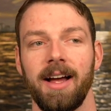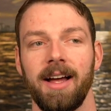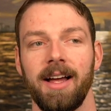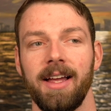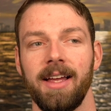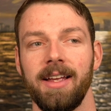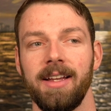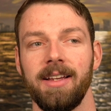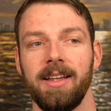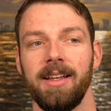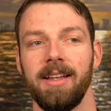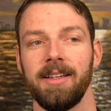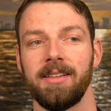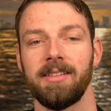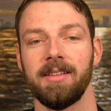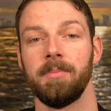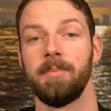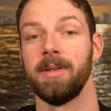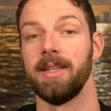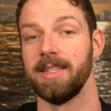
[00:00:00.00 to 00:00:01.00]

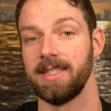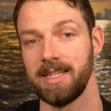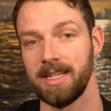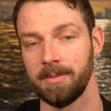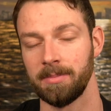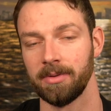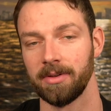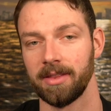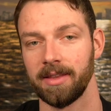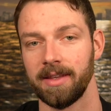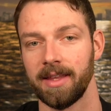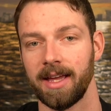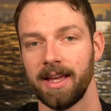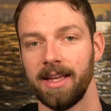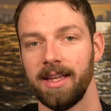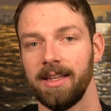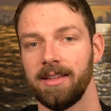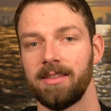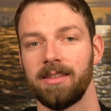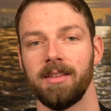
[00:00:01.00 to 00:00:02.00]
it's a bit deeper than
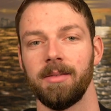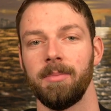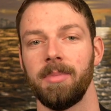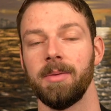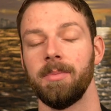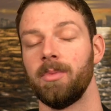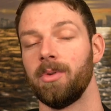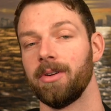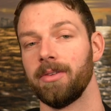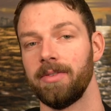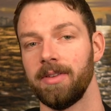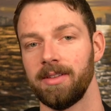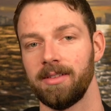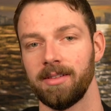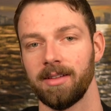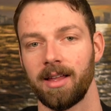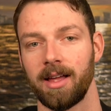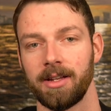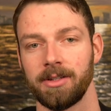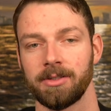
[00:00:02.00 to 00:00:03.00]
that. It's a bit more
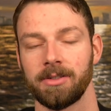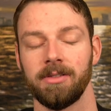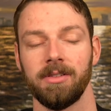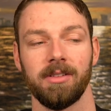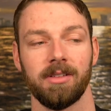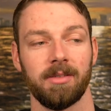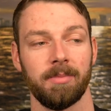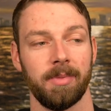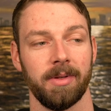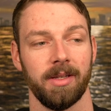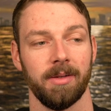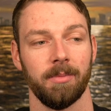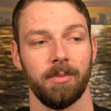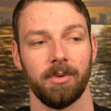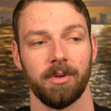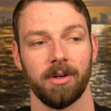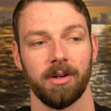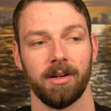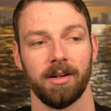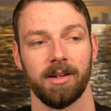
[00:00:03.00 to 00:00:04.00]
physiological. It's a bit
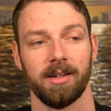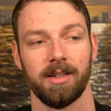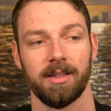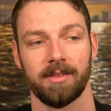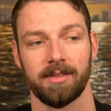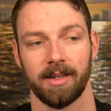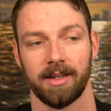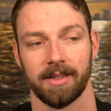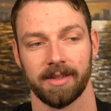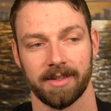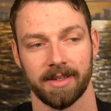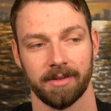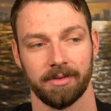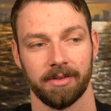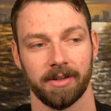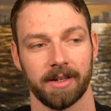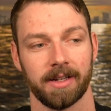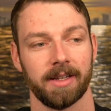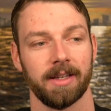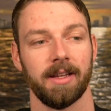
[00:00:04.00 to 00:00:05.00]
more
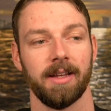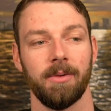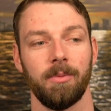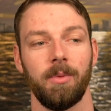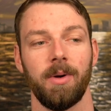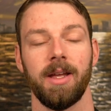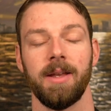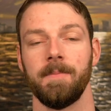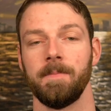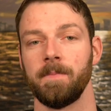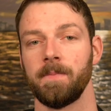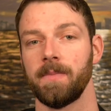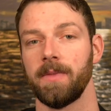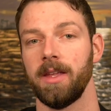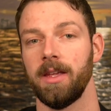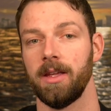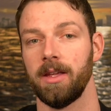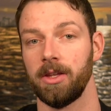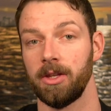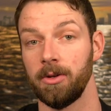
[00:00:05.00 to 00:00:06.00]
scientific. When
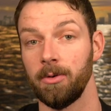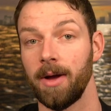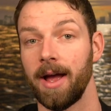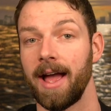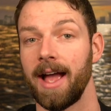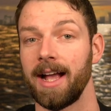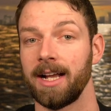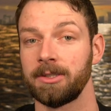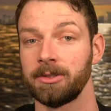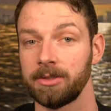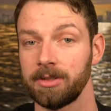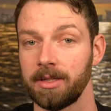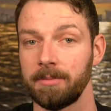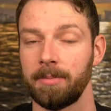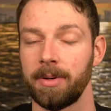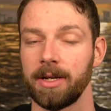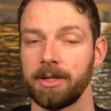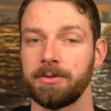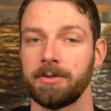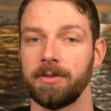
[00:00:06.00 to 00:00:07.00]
you actually
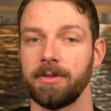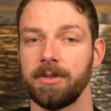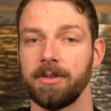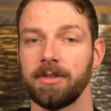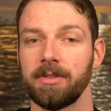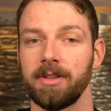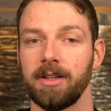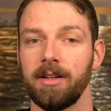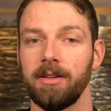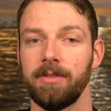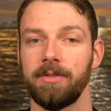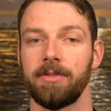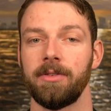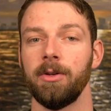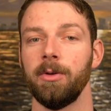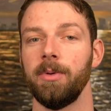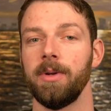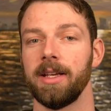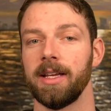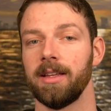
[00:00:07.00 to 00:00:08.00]
picture yourself
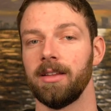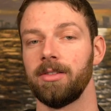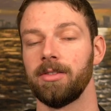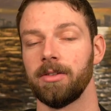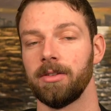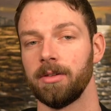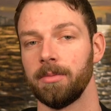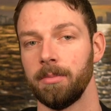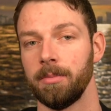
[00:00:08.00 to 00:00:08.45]
doing a certain